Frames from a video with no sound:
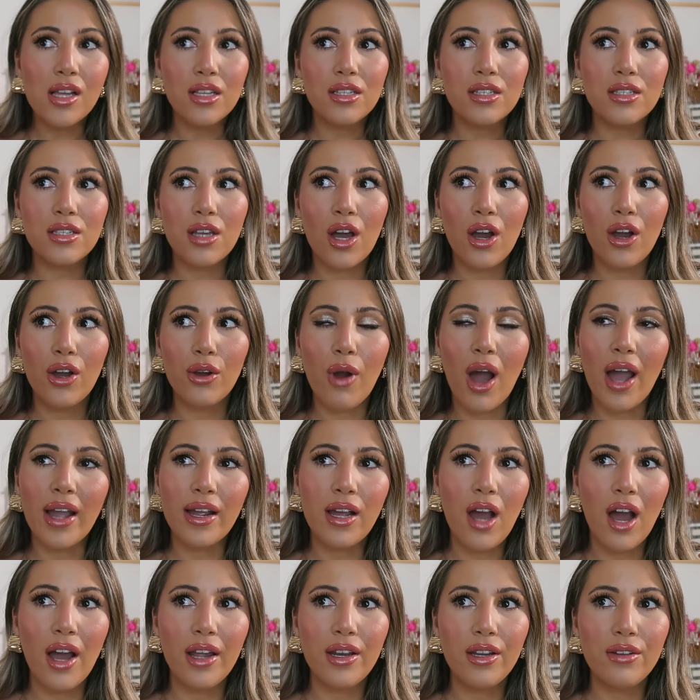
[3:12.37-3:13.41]
So I
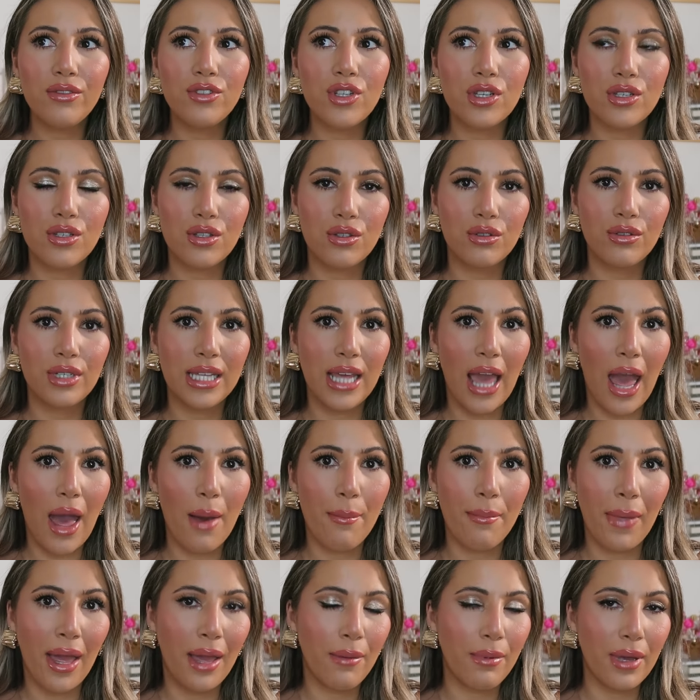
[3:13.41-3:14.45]
kind of just thought,
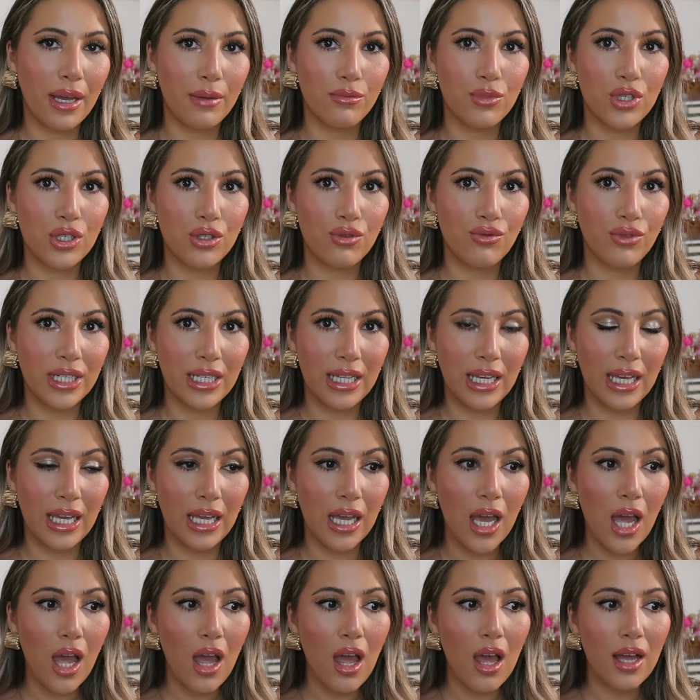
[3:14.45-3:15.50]
yeah, maybe I'm just
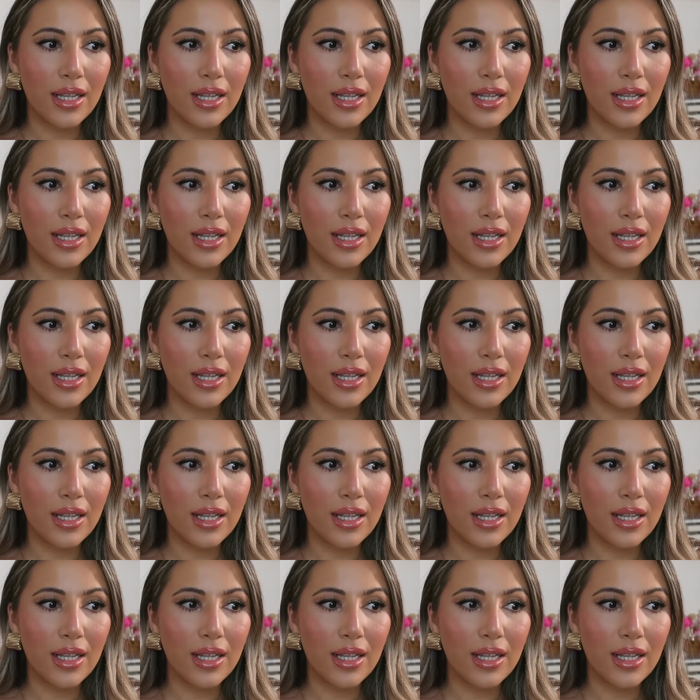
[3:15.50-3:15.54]
really